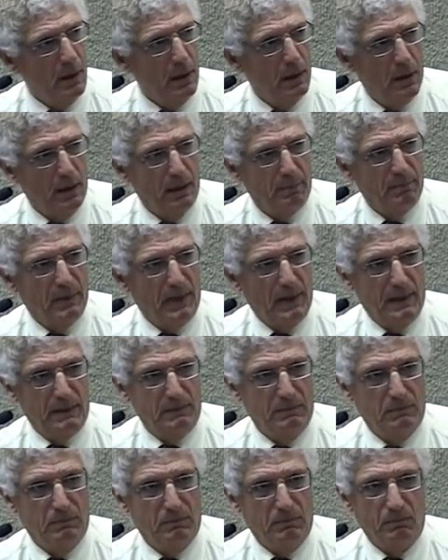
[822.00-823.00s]

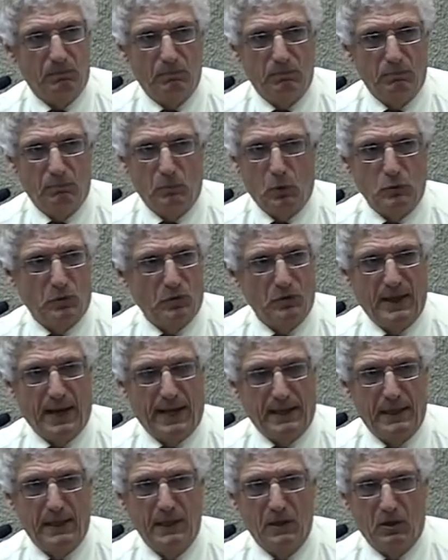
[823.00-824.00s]
And won't do
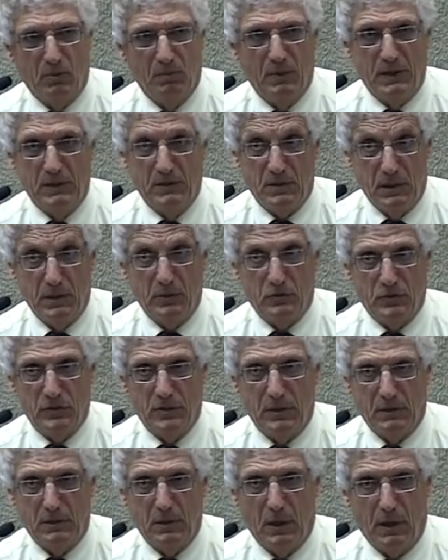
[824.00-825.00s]
that here, but it's an
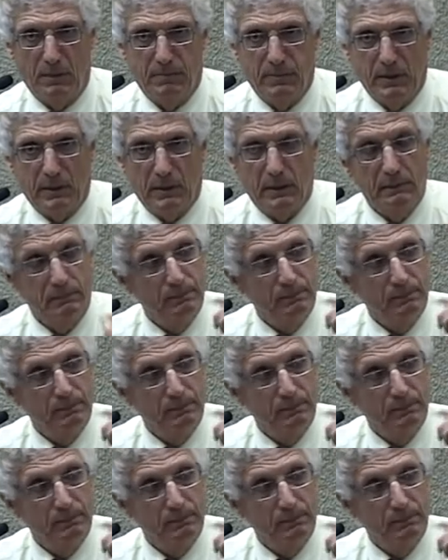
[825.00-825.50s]
interesting topic.